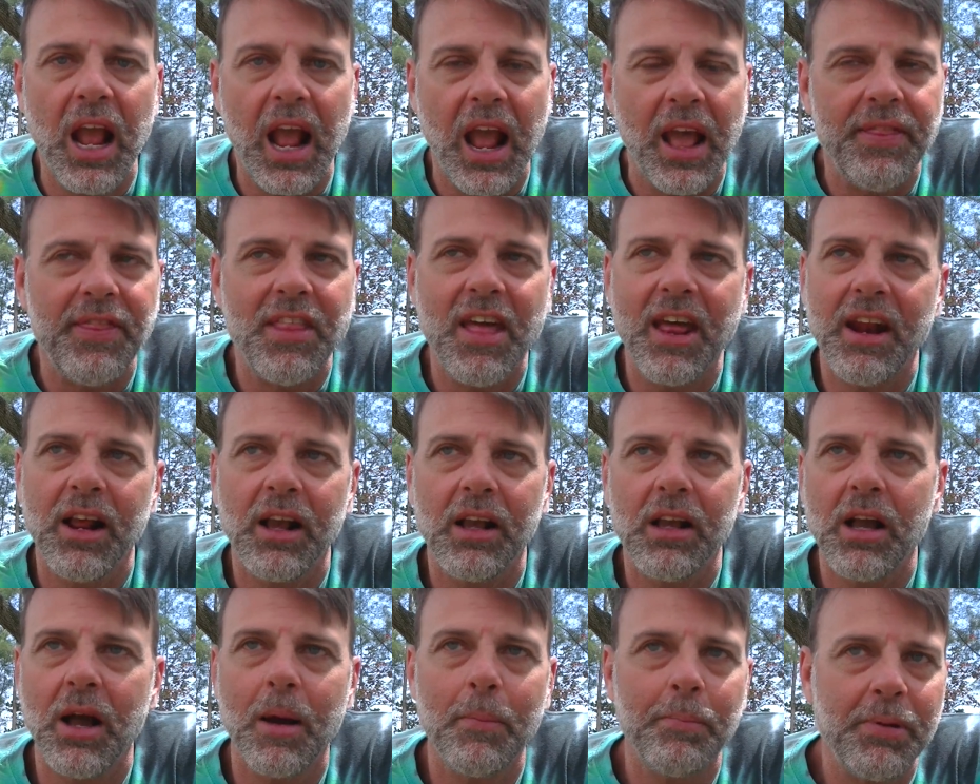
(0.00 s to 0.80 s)
And then
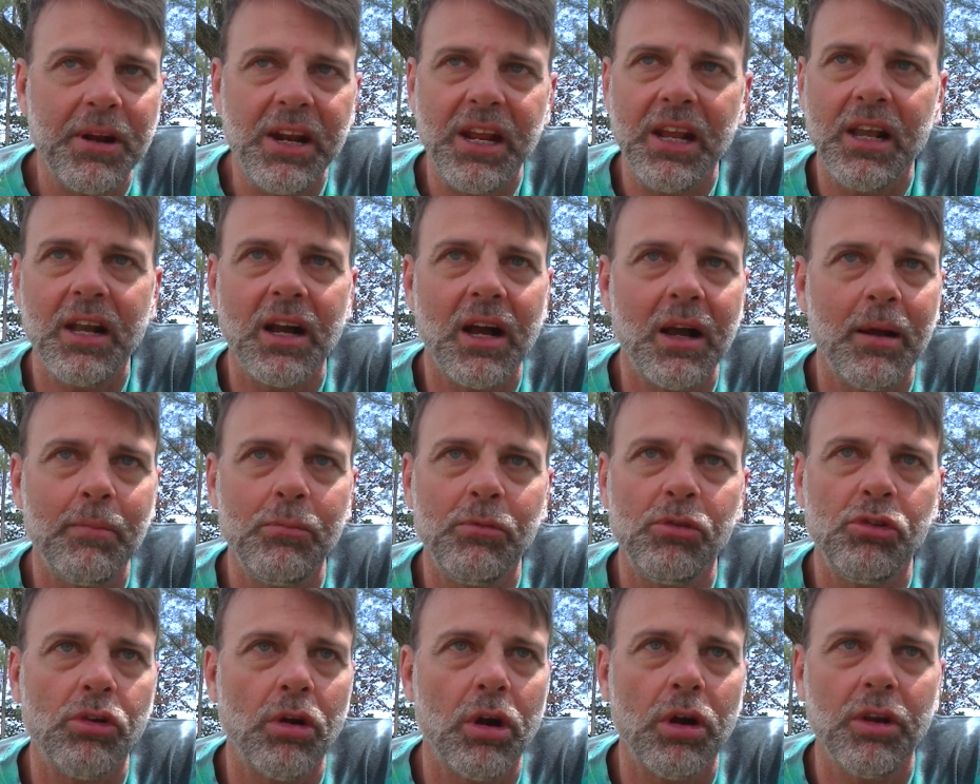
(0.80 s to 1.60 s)
a company
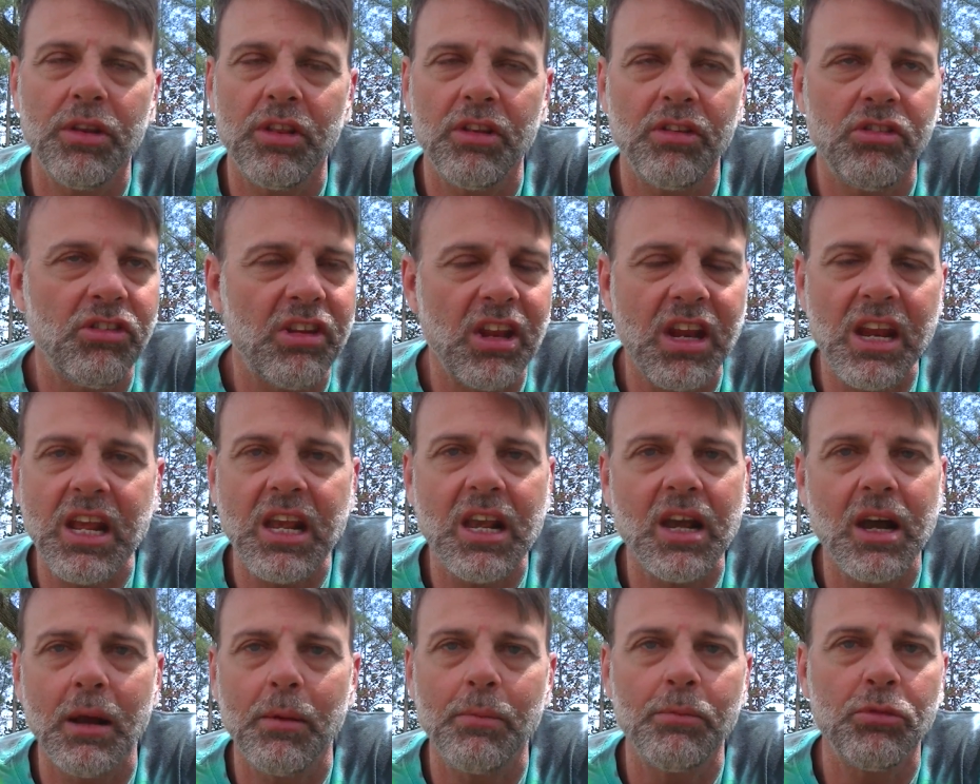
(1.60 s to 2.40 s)
comes, or the city
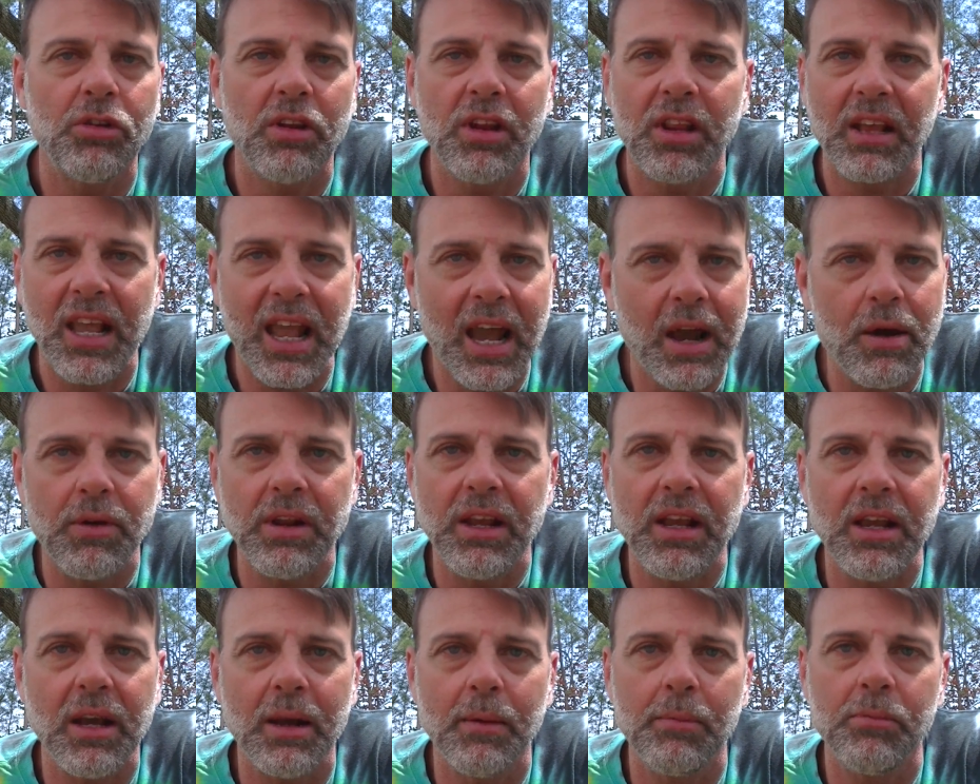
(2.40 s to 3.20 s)
comes, or the
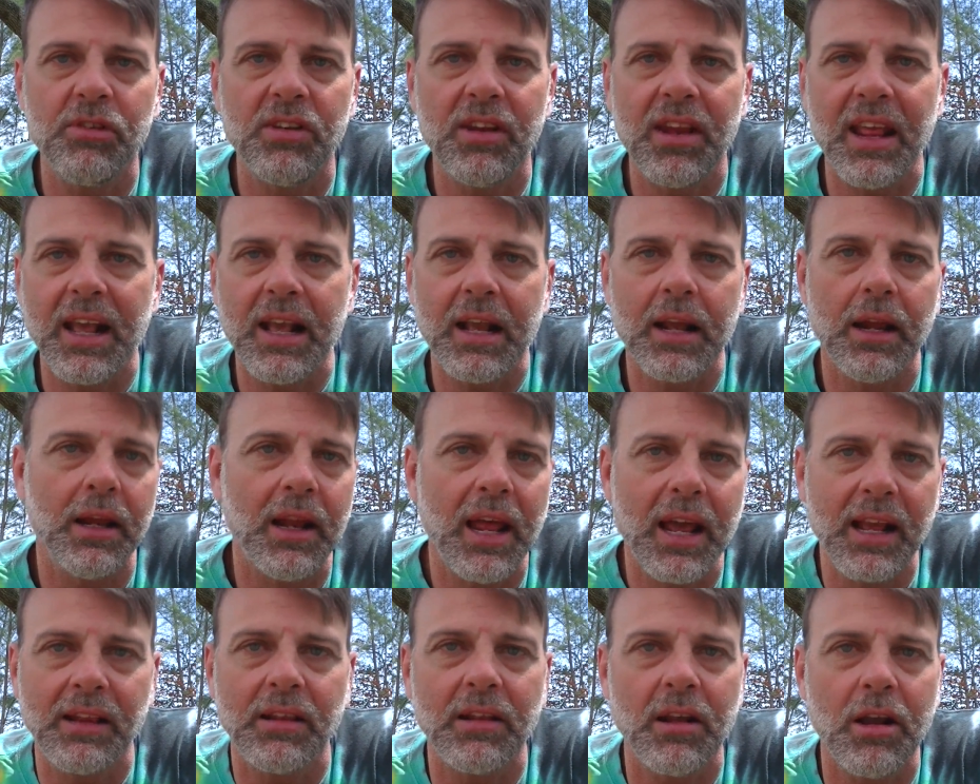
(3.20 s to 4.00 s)
county comes, and they
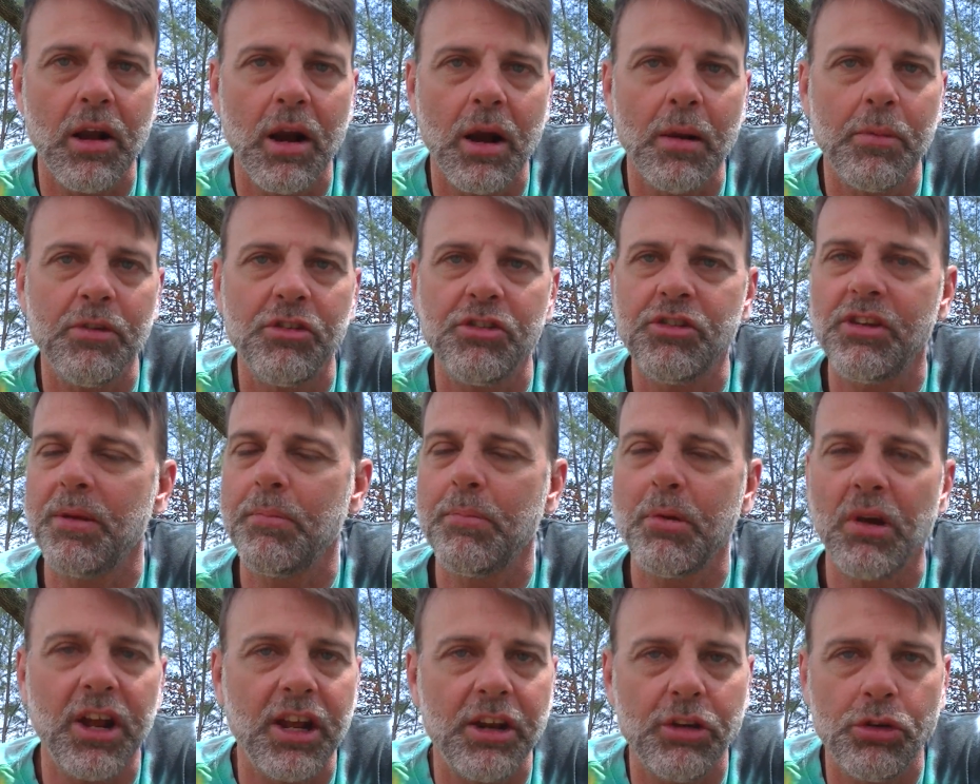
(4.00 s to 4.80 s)
collect the garbage. They
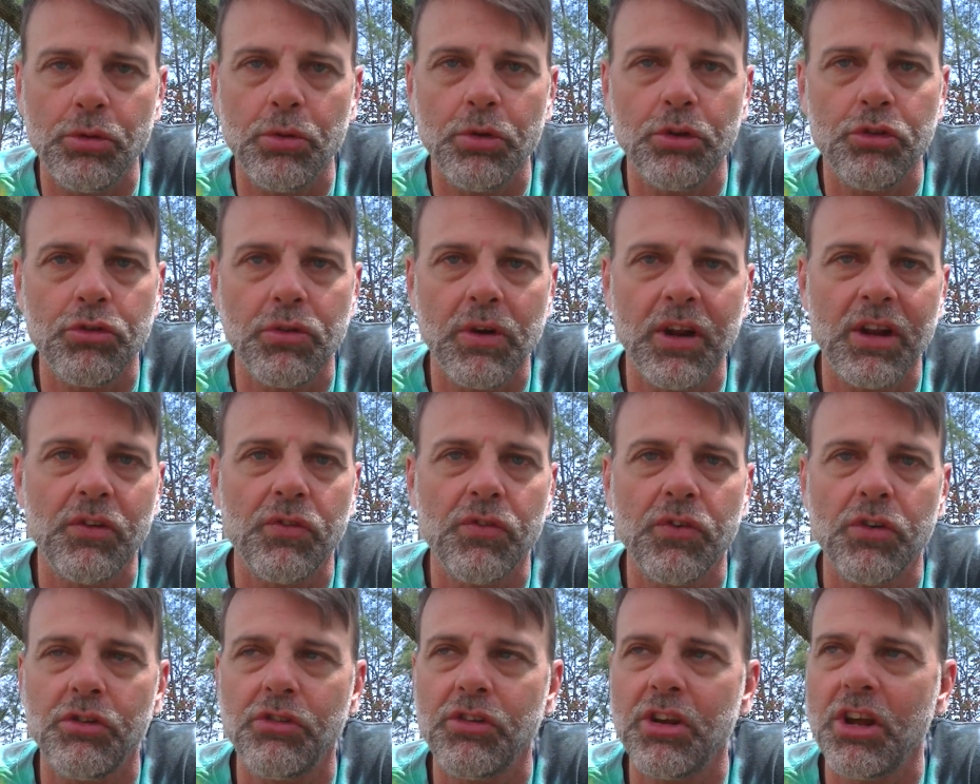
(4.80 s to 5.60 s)
bring it to a
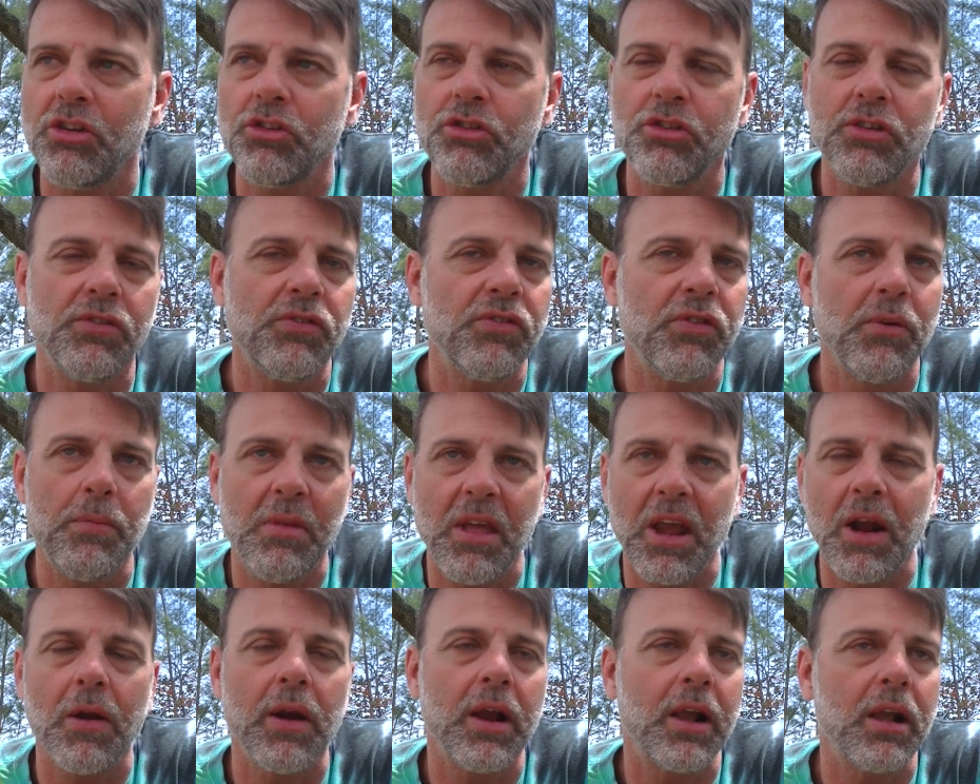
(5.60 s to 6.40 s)
transfer station. From
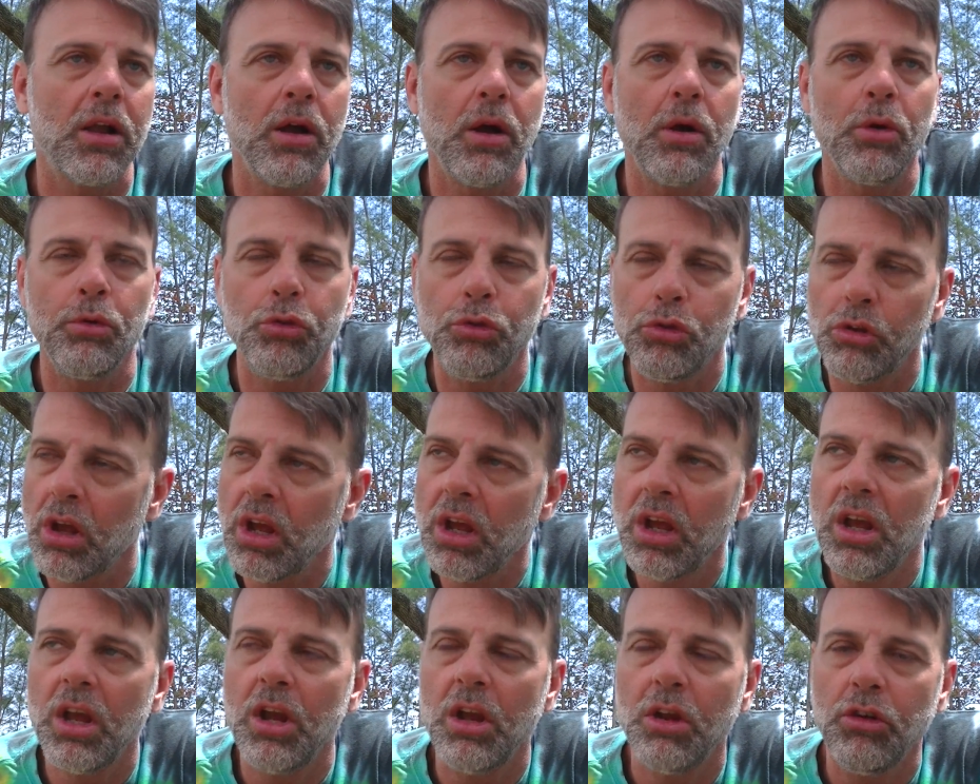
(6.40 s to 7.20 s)
there it goes
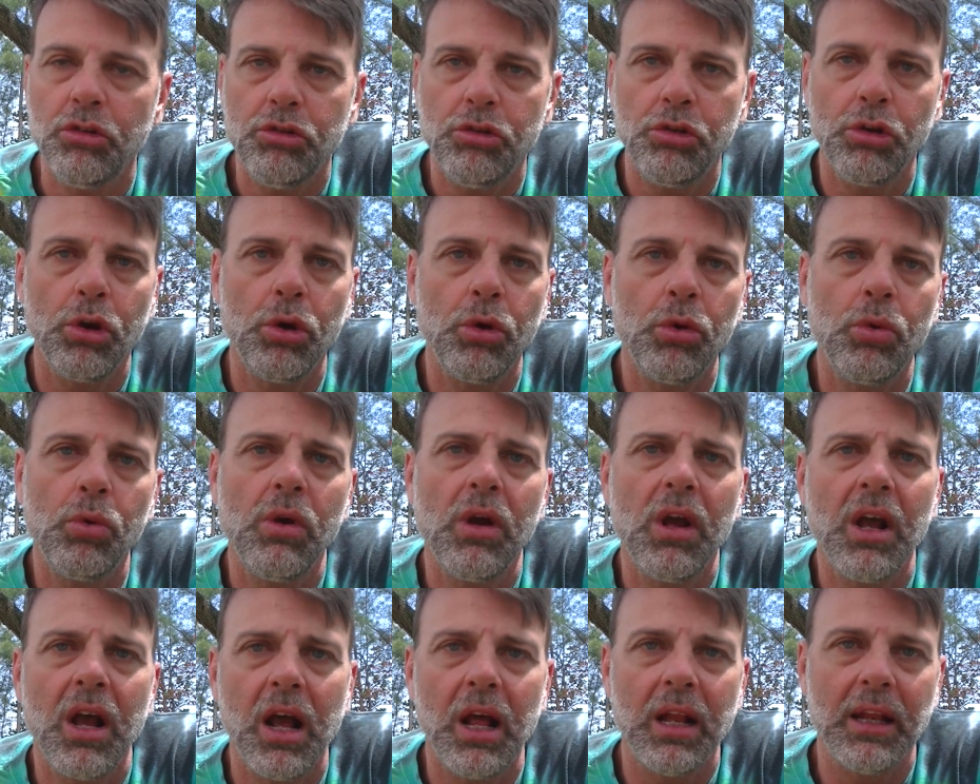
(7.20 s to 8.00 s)
to
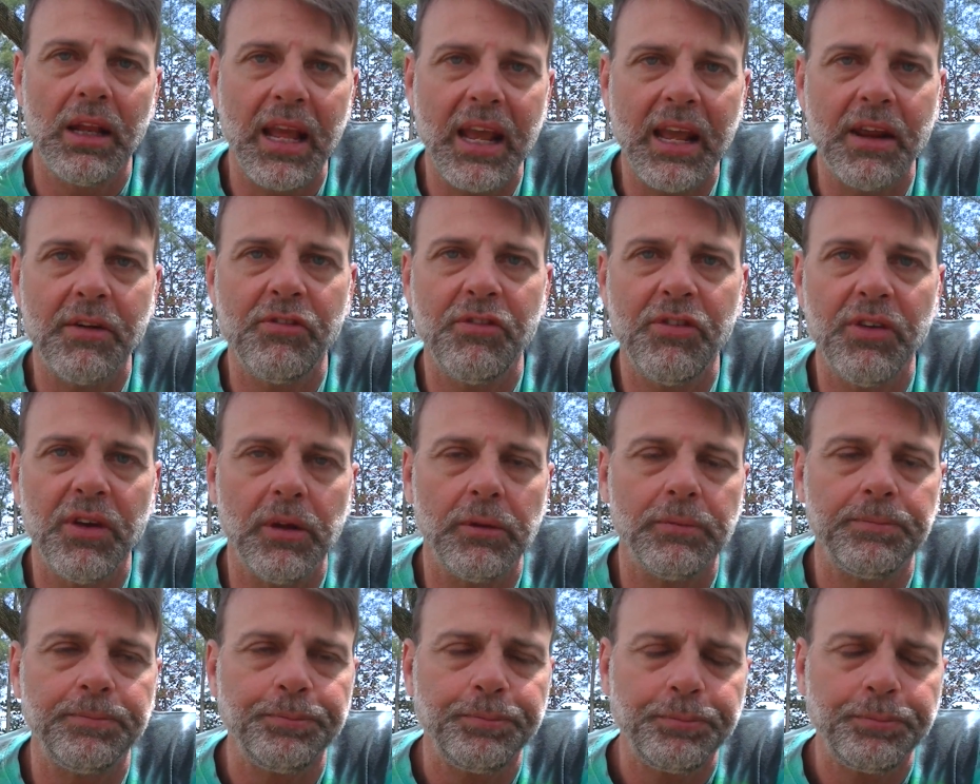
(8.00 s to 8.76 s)
a landfill.